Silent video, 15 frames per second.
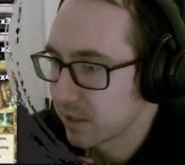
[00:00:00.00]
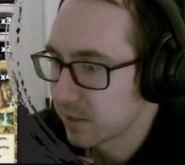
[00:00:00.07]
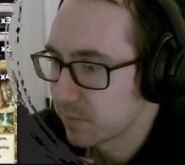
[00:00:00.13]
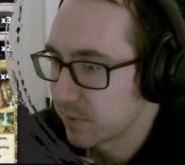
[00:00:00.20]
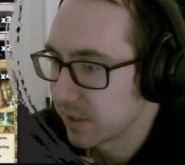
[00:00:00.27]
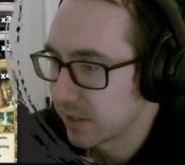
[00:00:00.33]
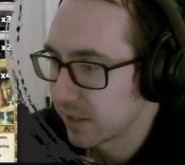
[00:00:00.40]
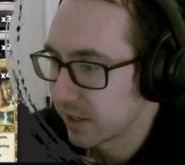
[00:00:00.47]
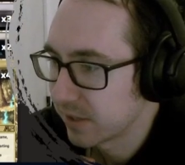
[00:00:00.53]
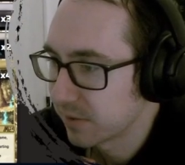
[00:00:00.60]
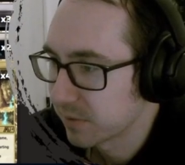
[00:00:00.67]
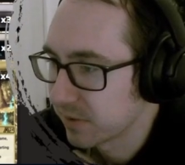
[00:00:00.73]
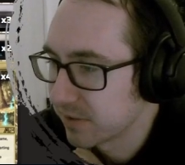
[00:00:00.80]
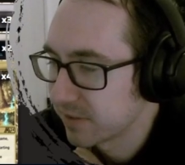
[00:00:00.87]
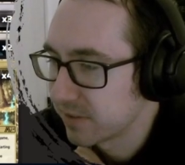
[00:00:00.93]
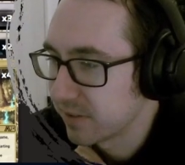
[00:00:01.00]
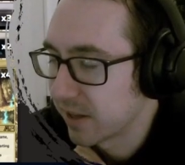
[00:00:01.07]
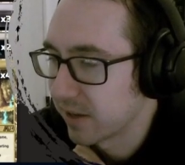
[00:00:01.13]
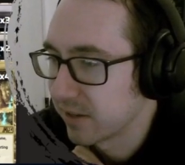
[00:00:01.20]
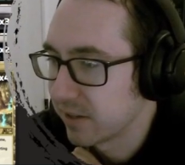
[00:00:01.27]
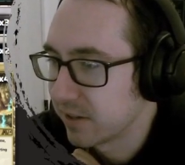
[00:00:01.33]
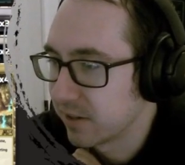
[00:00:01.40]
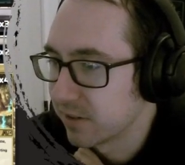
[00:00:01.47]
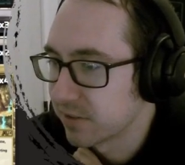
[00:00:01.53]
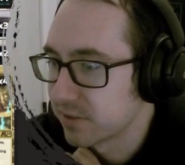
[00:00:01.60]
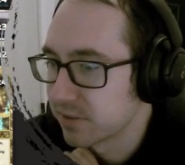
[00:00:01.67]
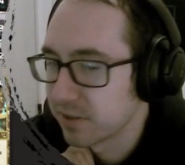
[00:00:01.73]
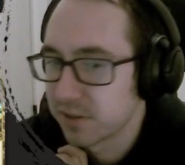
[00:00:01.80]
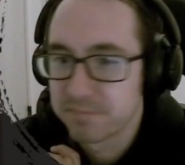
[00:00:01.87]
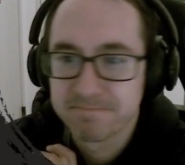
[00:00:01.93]
but I don't really see that here,
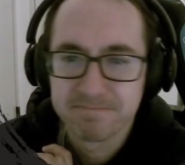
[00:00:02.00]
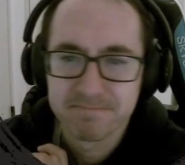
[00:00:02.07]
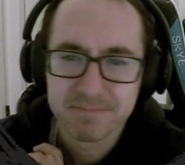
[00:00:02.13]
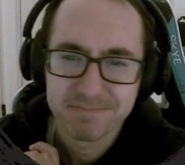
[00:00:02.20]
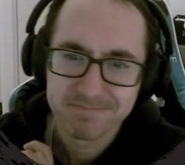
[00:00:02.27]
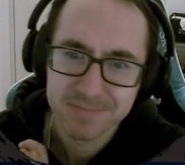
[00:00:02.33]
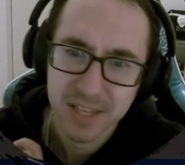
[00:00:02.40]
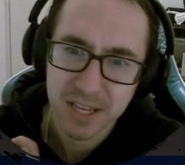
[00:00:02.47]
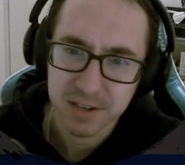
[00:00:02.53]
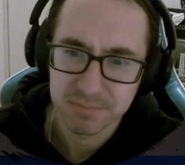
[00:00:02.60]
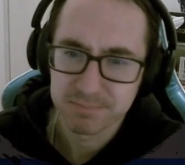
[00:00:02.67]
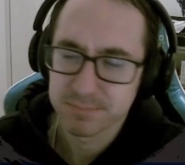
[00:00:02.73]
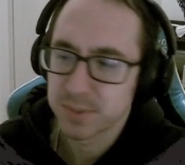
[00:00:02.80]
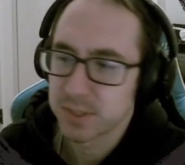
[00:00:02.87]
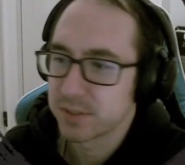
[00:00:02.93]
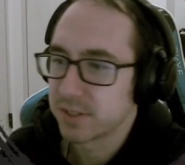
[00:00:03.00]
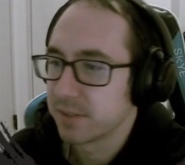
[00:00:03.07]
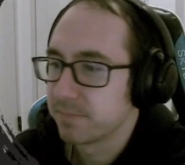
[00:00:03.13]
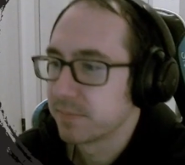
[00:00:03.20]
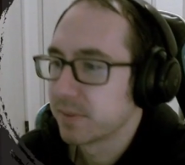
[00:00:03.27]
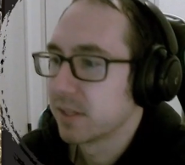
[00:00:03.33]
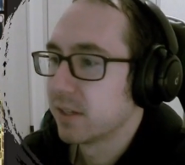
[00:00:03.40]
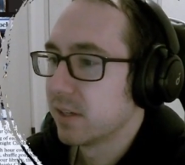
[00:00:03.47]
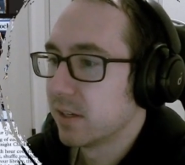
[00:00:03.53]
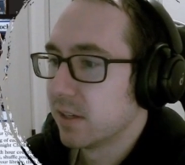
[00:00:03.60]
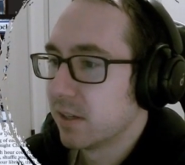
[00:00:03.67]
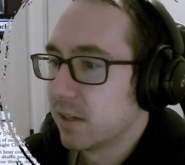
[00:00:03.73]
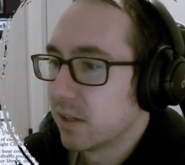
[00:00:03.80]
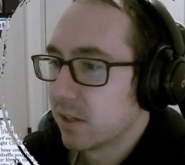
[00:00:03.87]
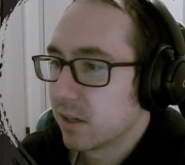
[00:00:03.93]
so yeah, we'll see.
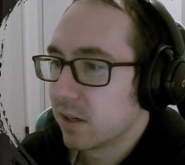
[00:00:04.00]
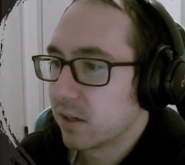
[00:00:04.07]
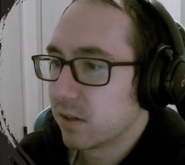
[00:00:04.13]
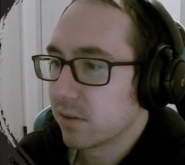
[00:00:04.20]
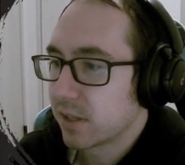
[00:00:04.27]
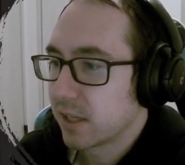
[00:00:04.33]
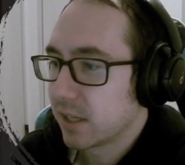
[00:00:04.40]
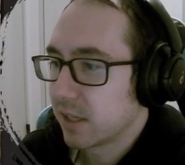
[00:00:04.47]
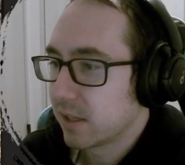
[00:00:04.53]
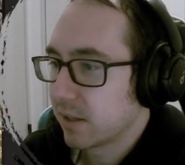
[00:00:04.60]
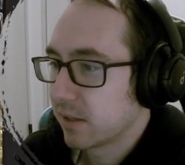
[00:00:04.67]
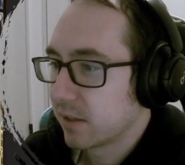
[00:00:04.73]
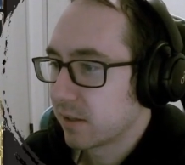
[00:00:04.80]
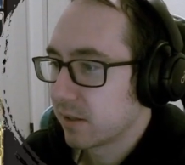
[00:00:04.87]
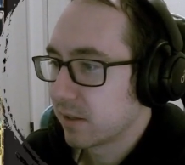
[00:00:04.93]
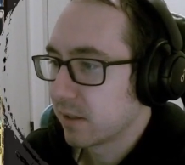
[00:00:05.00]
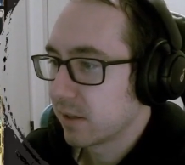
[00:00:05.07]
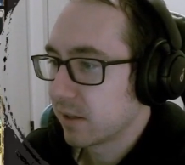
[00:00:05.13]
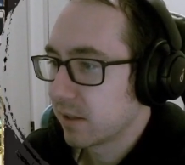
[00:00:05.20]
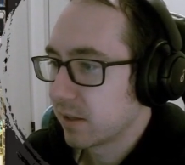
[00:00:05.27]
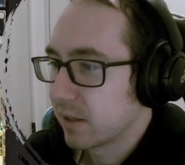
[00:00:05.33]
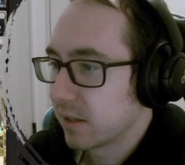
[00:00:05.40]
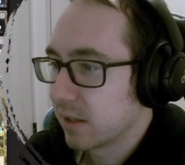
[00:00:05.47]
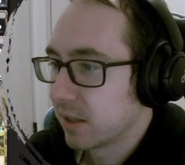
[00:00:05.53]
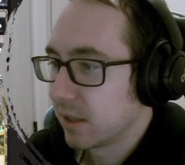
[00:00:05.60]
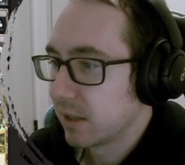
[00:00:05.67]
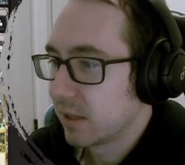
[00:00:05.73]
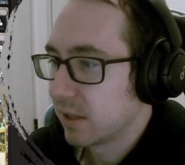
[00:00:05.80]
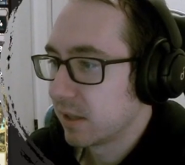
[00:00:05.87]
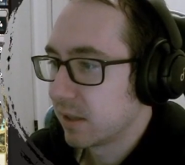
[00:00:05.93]
Okay.
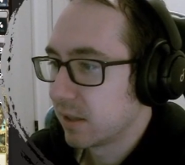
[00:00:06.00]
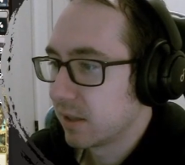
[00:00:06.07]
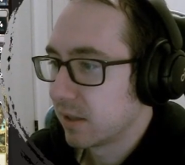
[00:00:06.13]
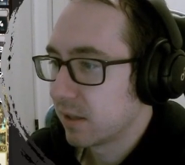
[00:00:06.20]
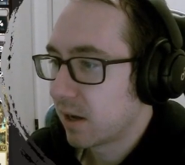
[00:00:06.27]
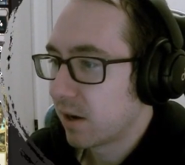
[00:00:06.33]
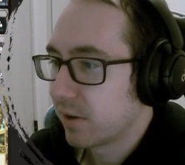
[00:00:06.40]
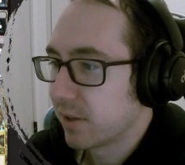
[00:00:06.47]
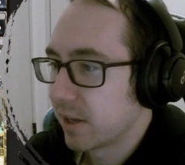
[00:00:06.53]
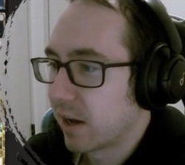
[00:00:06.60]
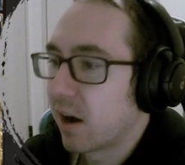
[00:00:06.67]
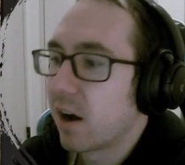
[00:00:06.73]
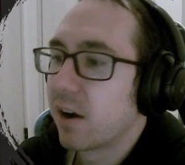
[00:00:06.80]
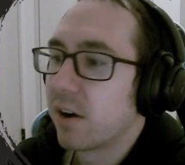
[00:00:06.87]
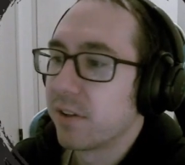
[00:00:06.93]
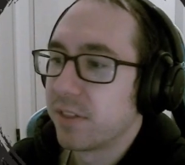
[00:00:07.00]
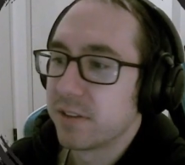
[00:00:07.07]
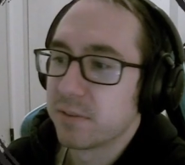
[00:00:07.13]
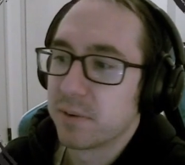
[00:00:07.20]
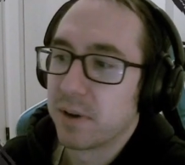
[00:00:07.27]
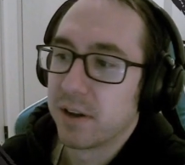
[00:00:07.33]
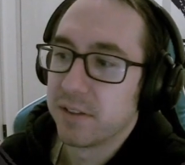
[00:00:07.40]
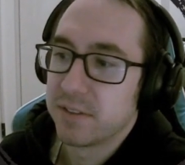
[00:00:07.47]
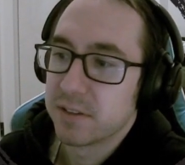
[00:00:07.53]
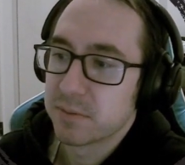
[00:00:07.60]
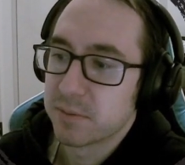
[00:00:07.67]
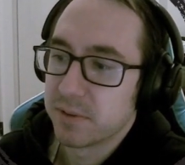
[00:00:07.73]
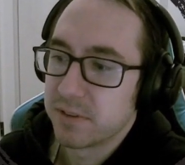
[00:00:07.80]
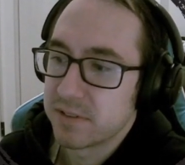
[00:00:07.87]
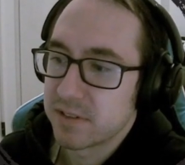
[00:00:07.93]
Oh yeah, oh that's why. This
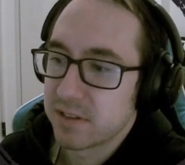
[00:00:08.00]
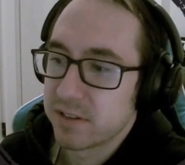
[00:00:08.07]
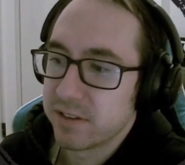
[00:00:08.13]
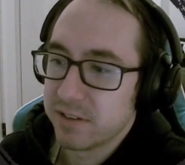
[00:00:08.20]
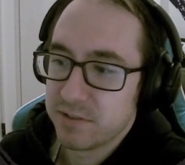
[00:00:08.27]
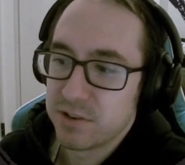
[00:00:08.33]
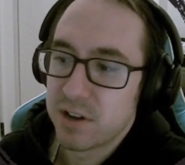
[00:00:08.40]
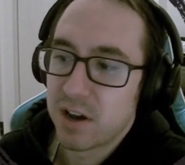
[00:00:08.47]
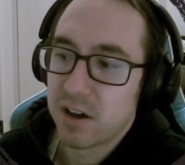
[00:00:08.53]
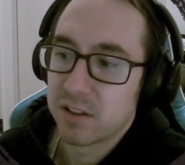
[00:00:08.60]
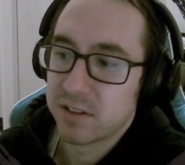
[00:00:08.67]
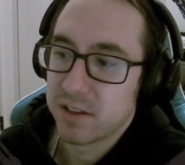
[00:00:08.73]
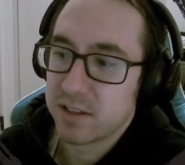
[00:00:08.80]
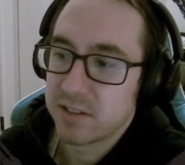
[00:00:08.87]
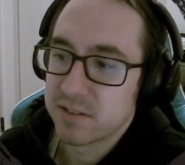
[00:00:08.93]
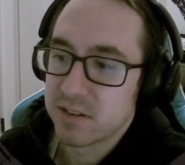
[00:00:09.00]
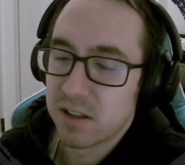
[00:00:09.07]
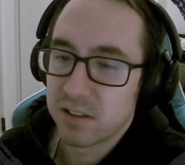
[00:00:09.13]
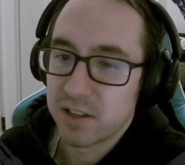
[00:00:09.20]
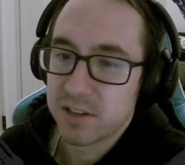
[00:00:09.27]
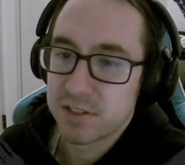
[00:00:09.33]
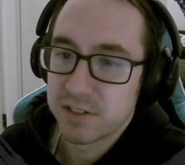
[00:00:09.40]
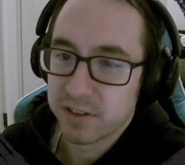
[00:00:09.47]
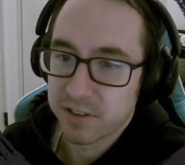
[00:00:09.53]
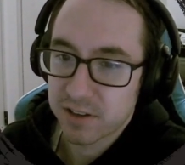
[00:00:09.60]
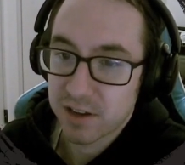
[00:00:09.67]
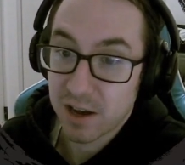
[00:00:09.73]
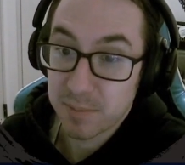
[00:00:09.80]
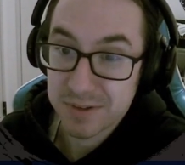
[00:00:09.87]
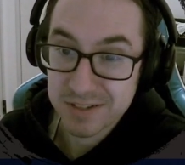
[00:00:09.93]
one is not, it's not legendary. The
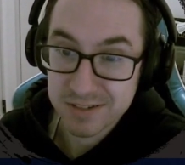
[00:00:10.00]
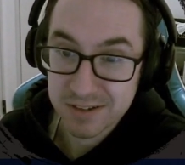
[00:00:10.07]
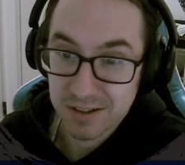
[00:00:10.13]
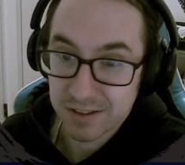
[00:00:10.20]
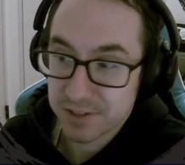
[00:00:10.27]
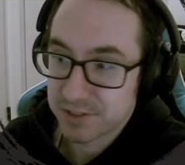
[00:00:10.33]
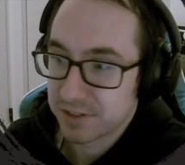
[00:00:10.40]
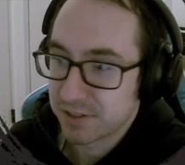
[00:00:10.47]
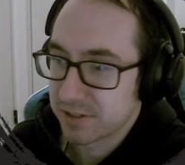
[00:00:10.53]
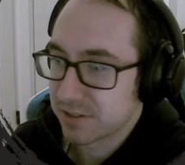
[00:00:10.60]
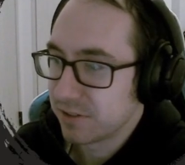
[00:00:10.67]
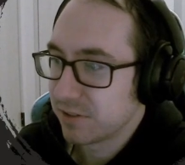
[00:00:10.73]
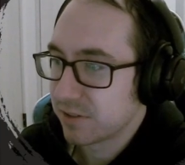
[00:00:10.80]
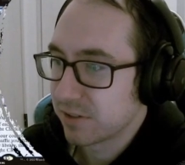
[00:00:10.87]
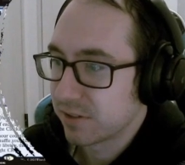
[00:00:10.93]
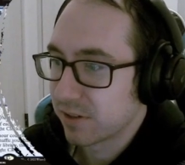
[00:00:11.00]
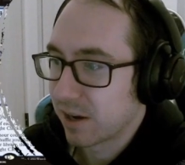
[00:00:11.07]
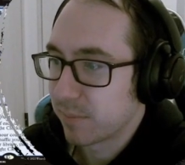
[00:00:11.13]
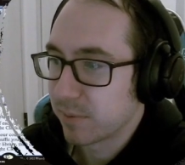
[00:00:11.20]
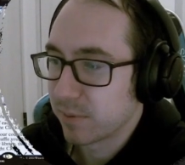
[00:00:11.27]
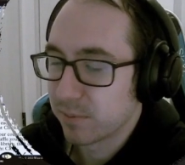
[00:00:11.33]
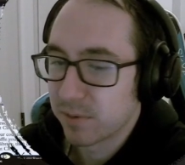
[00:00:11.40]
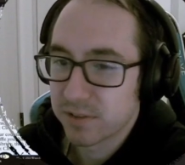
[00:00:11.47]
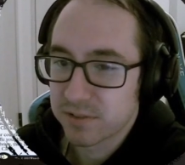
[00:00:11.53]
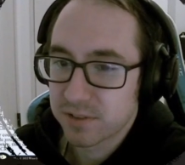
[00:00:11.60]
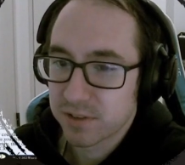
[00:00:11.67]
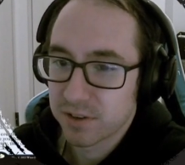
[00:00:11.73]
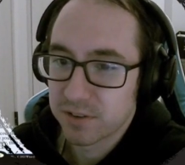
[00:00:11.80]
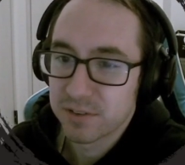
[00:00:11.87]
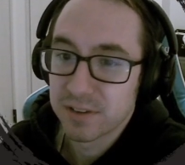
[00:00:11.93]
copy is not legendary, so you can copy
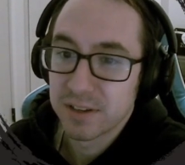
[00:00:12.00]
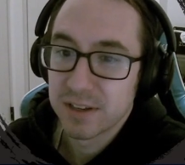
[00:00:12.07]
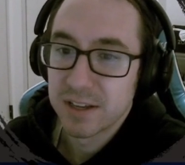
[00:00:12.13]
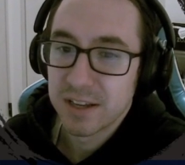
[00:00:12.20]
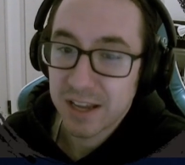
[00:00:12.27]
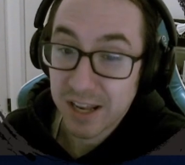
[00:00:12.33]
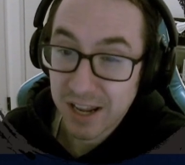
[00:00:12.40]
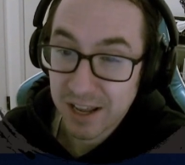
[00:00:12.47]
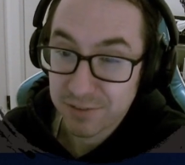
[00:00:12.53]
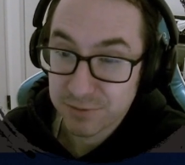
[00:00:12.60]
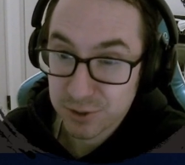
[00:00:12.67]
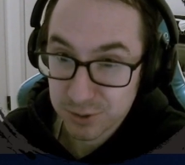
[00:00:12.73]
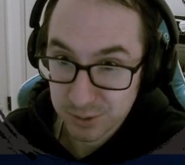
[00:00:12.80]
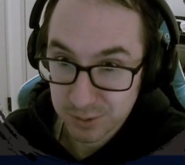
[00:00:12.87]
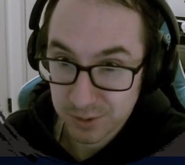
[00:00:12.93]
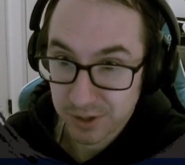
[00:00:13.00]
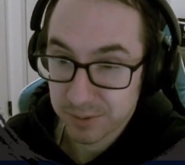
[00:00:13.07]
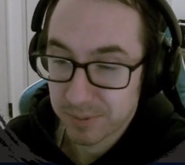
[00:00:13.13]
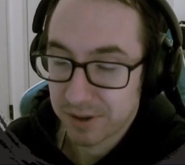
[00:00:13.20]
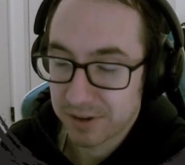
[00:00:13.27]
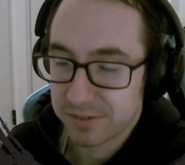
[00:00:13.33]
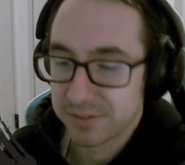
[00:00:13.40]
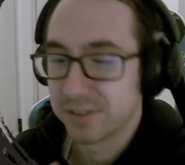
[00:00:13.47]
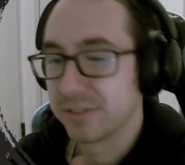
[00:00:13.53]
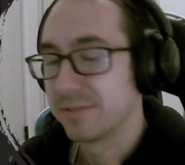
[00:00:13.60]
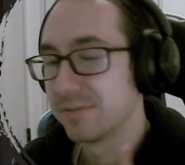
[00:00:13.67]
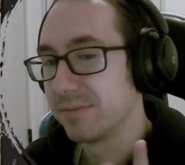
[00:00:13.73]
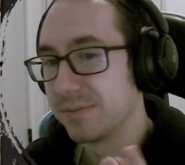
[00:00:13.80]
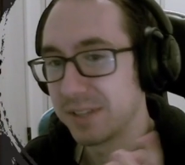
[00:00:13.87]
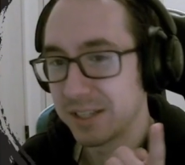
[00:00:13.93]
Resco and have two on the battlefield.
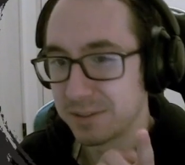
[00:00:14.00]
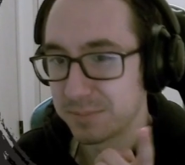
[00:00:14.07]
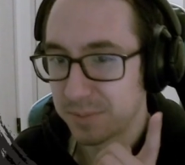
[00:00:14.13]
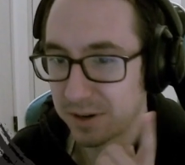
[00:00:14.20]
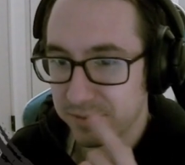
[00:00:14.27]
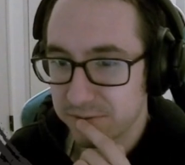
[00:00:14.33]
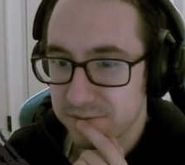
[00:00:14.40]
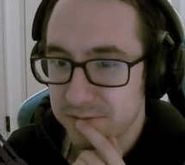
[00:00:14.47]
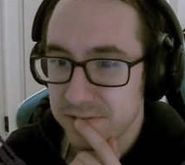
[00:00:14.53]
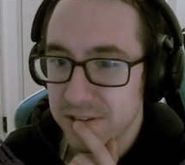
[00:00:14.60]
That's part of